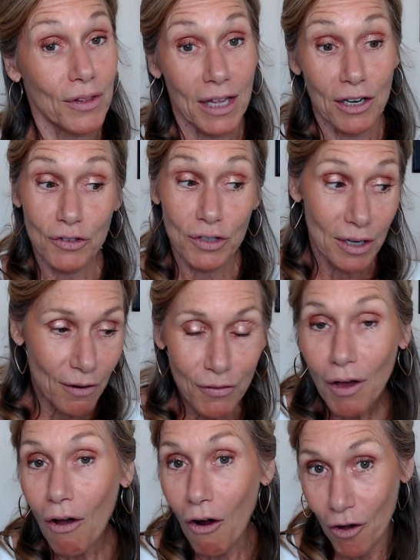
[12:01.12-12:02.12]
energy of
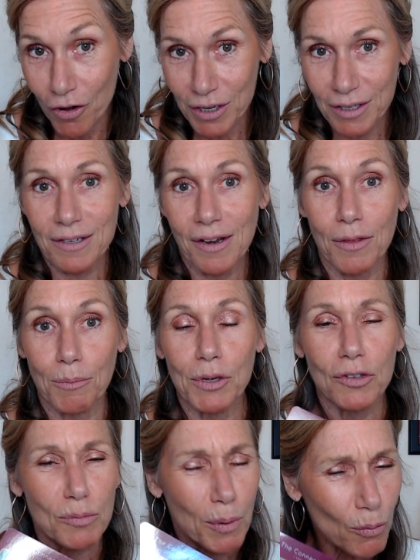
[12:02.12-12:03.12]
the artist and the
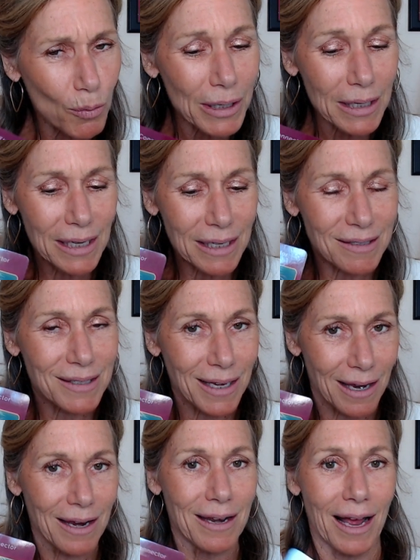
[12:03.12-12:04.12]
muse, but really it's the
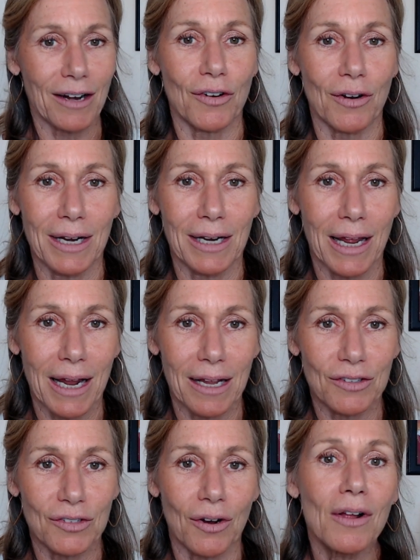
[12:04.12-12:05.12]
connector in
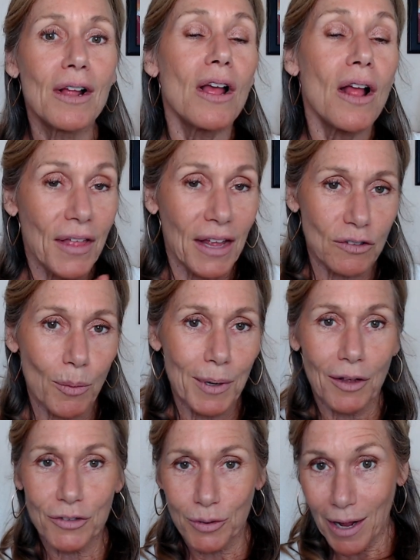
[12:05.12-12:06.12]
Cancer. That's where we
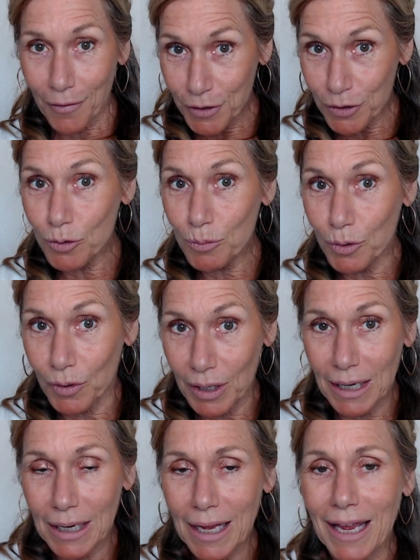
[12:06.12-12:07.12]
also have the new moon
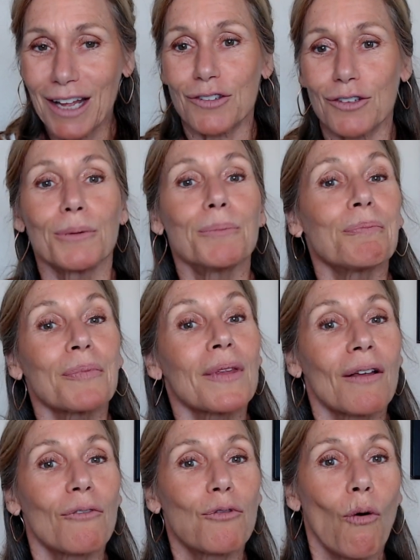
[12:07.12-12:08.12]
in Cancer
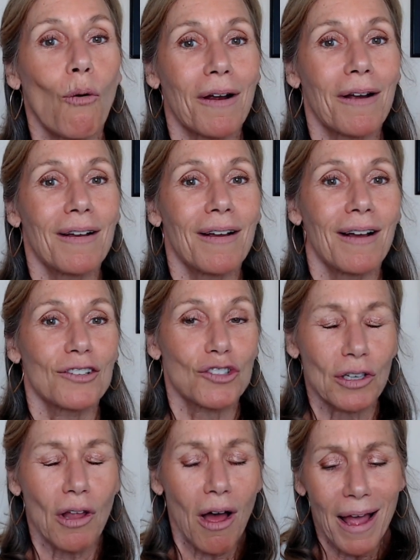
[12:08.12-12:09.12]
for
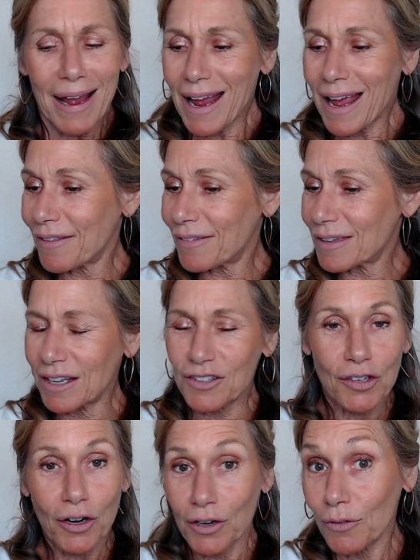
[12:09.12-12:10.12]
July. And
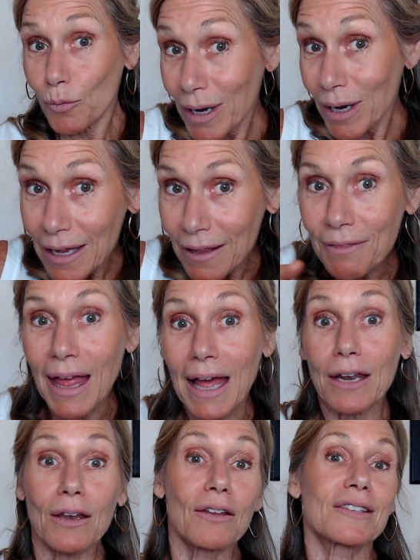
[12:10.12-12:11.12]
we're in
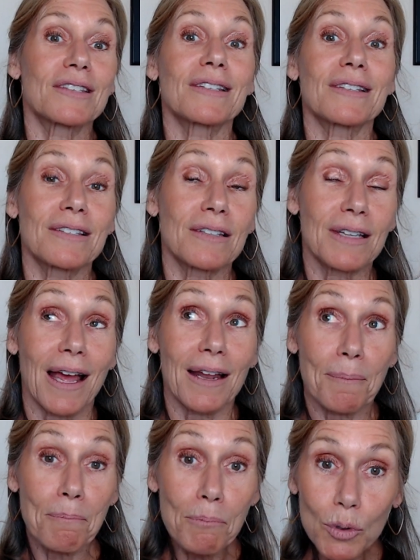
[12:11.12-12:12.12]

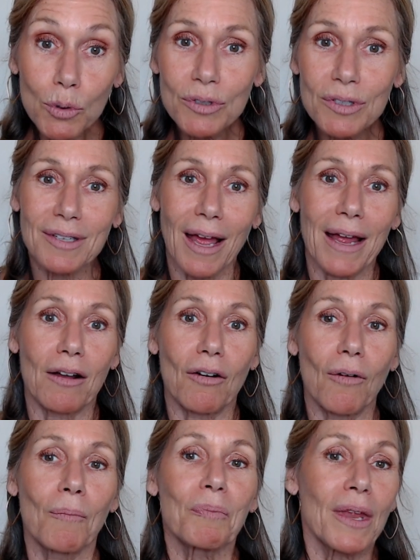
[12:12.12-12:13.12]
that moon cycle